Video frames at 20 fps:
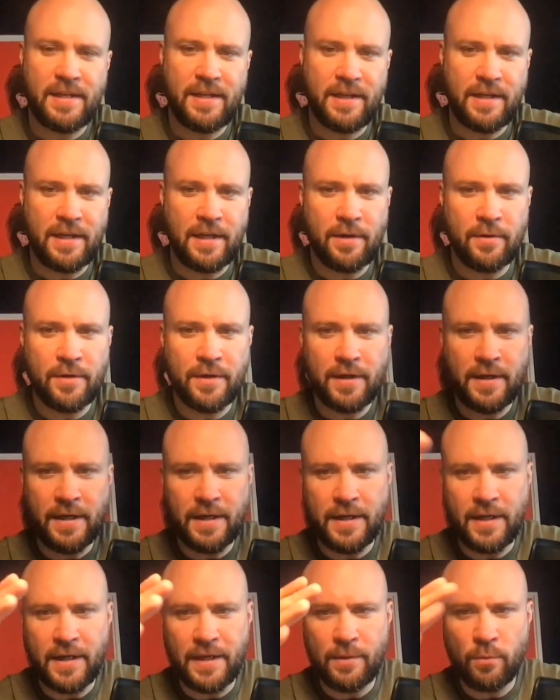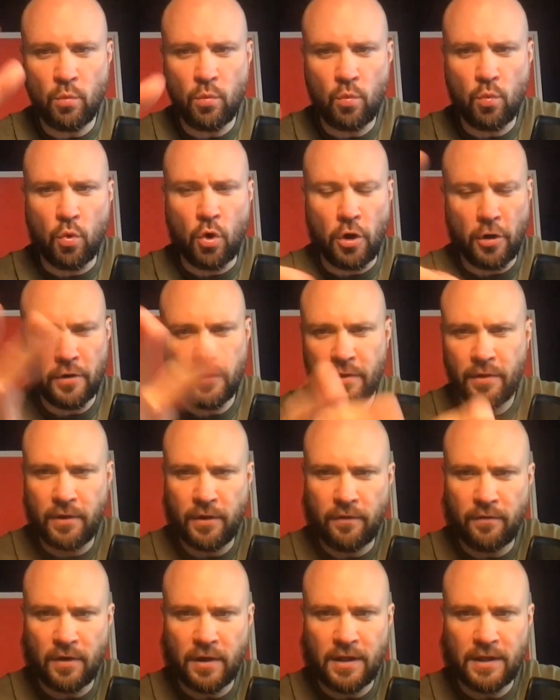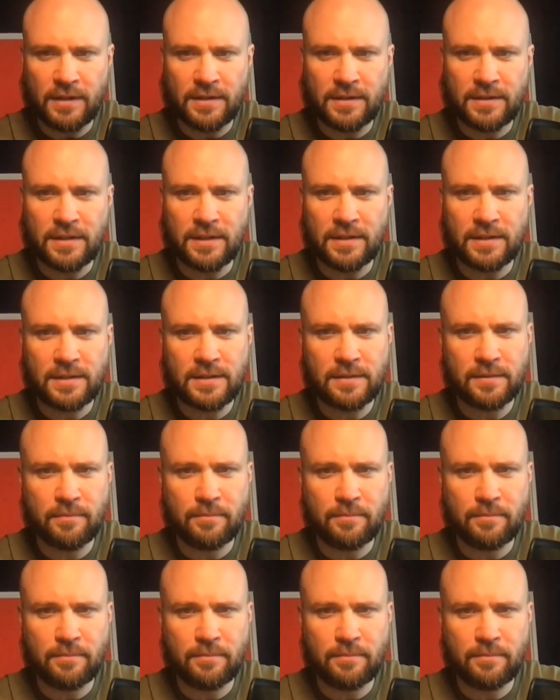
and what you've learned at